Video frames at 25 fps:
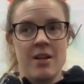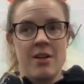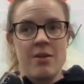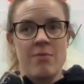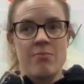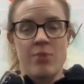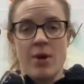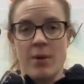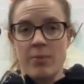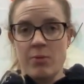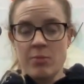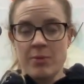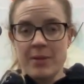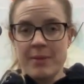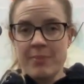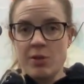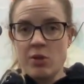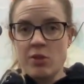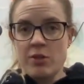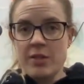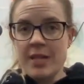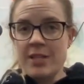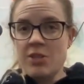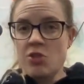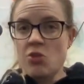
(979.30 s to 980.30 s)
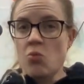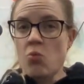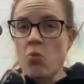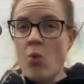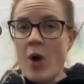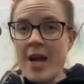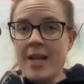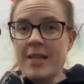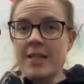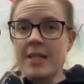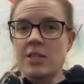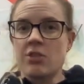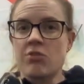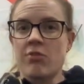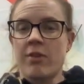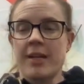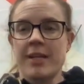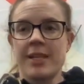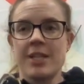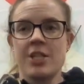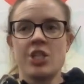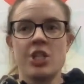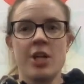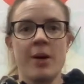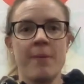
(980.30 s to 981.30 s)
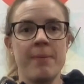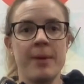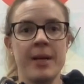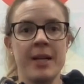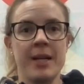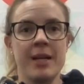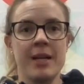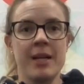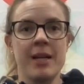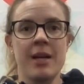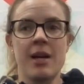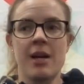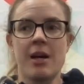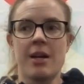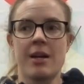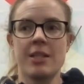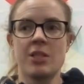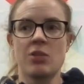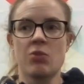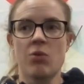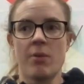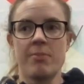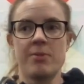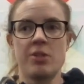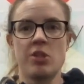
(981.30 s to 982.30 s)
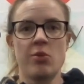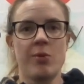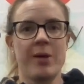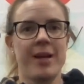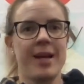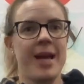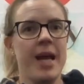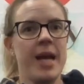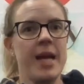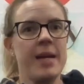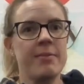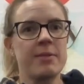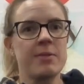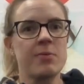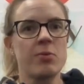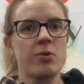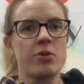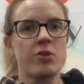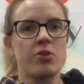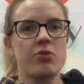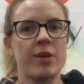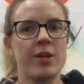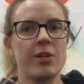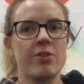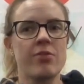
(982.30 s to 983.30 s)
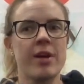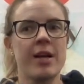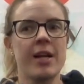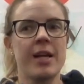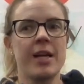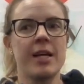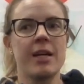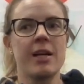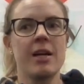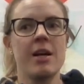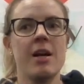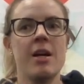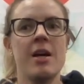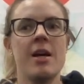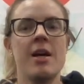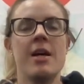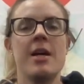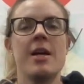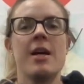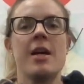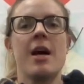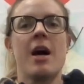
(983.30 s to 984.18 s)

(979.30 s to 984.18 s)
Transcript: probably because I do way less running and jumping, and I swapped to doing heaps more strength training.